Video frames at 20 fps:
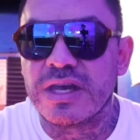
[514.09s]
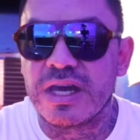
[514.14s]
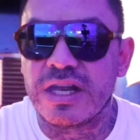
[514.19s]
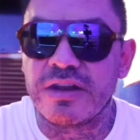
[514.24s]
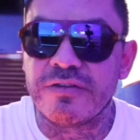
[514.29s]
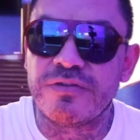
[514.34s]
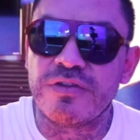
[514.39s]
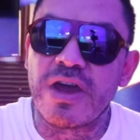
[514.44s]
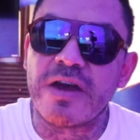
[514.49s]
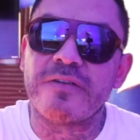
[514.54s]
And
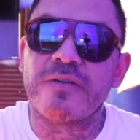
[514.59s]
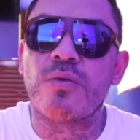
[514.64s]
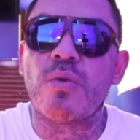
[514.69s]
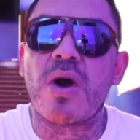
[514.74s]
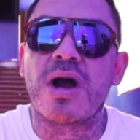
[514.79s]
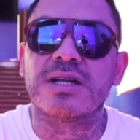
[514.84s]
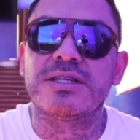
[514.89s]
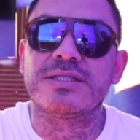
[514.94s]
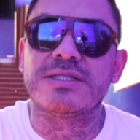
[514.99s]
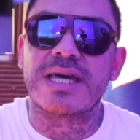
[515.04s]
if you haven't
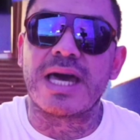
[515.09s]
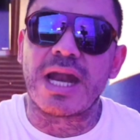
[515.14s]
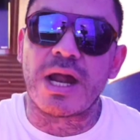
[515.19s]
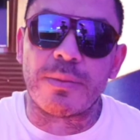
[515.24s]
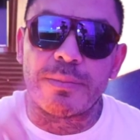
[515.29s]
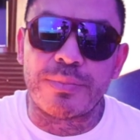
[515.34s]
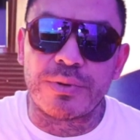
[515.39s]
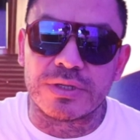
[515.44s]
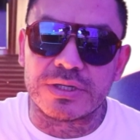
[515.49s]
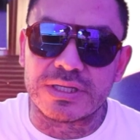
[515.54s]
watched that,
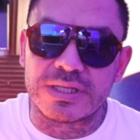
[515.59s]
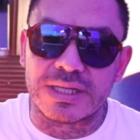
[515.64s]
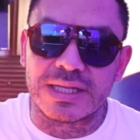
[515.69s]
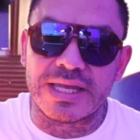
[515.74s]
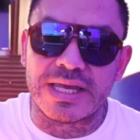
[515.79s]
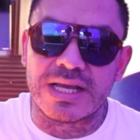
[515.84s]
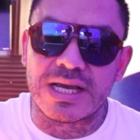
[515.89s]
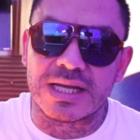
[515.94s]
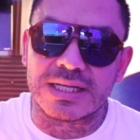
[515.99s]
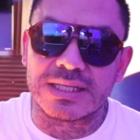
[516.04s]
I'll put the
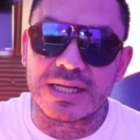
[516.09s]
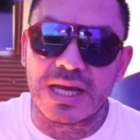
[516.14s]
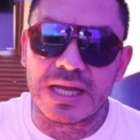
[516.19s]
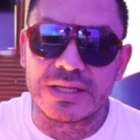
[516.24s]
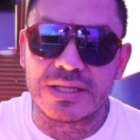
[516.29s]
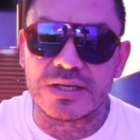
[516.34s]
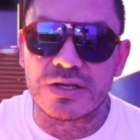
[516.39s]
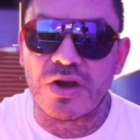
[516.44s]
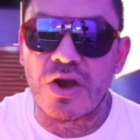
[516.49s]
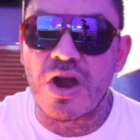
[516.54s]
link
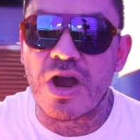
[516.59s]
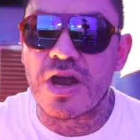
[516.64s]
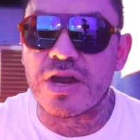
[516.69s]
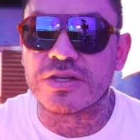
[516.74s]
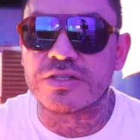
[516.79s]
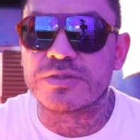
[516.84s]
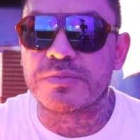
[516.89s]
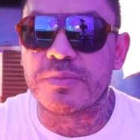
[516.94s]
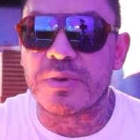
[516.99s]
on the cards.